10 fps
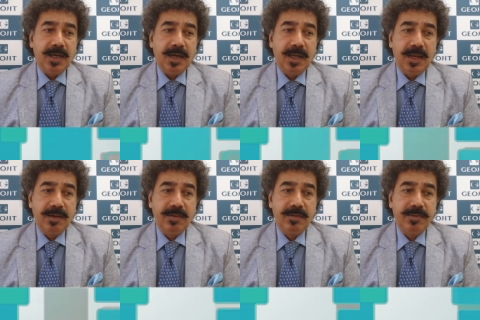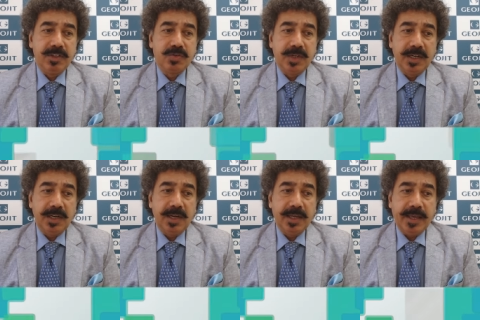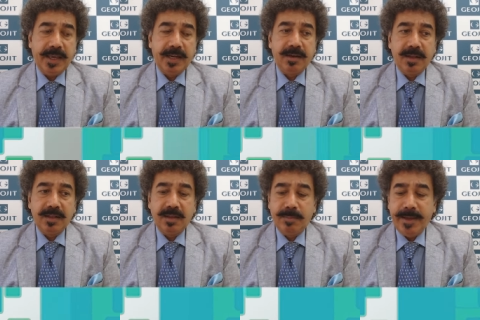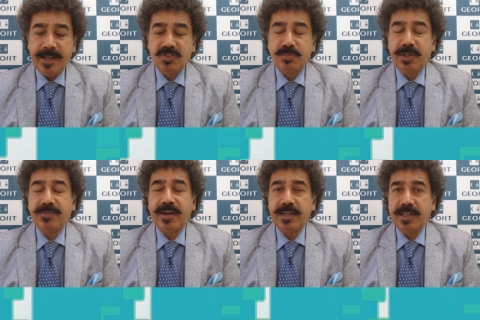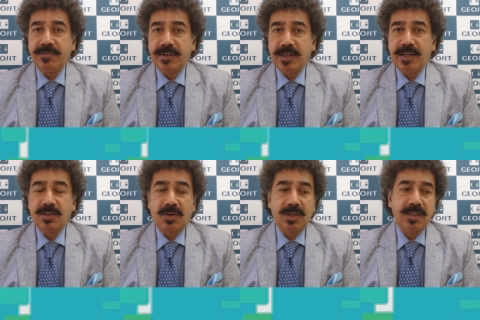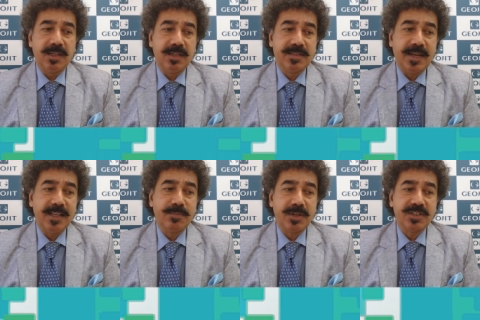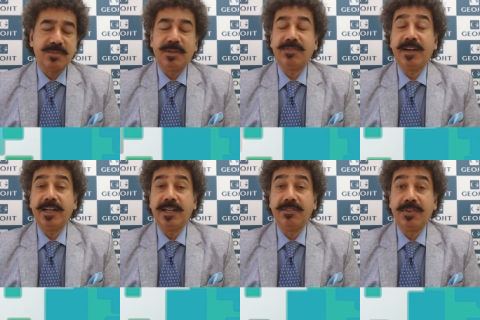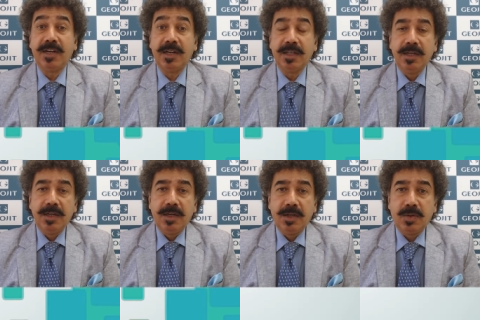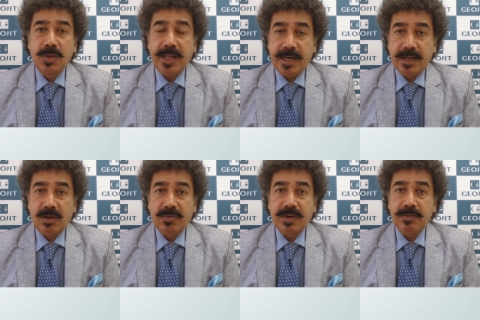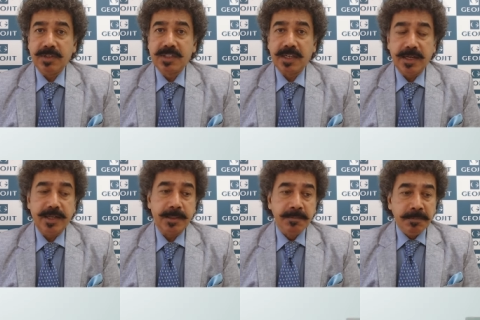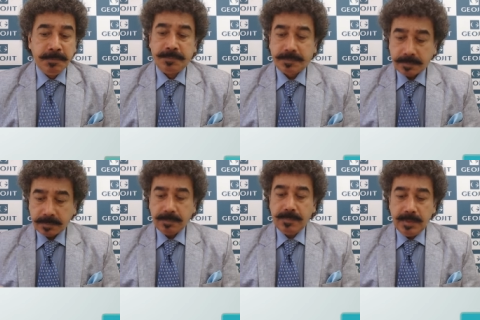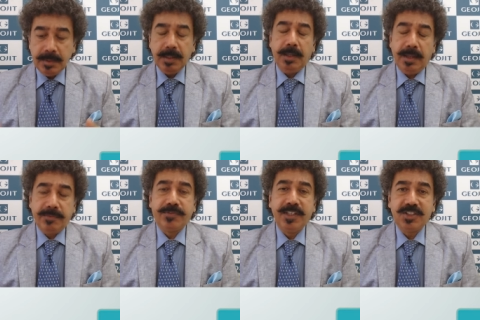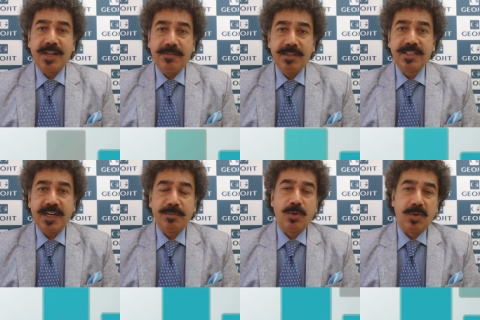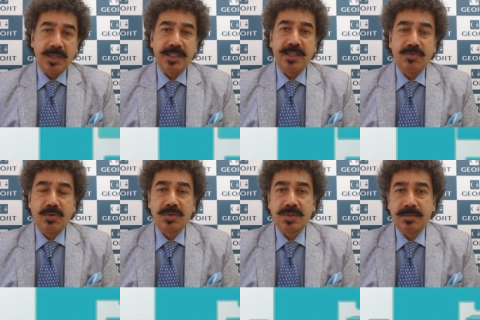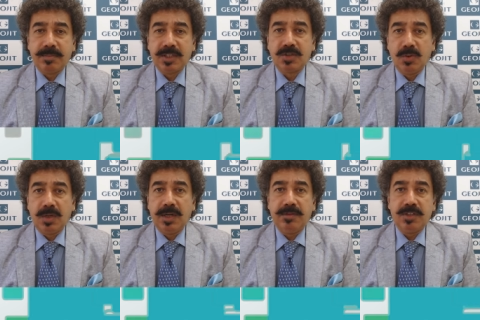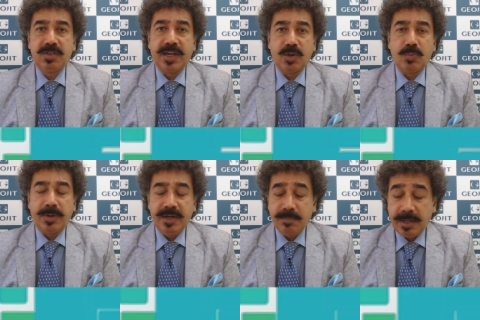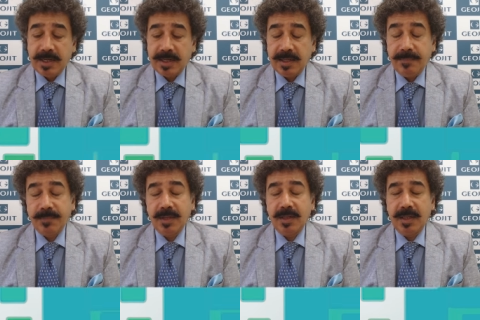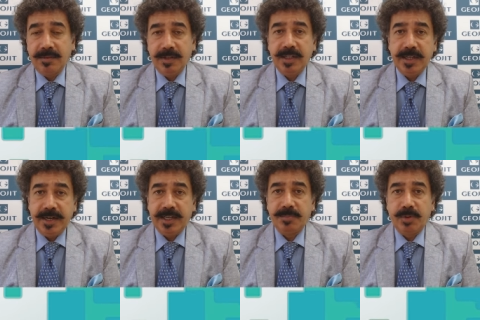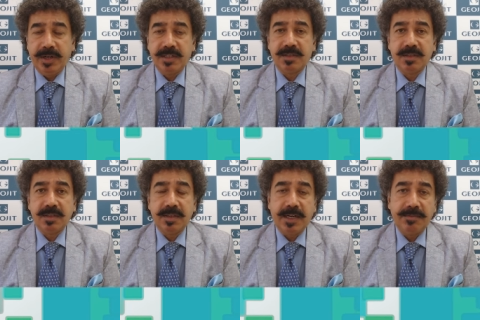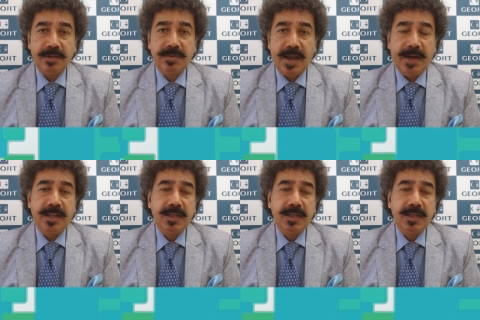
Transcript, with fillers: a level which will, again, the bears may find it difficult, or the selling pressure may find it difficult to take it off convincingly. If these levels get broken, then of course much lower levels get opened up. But given the data points that we've had,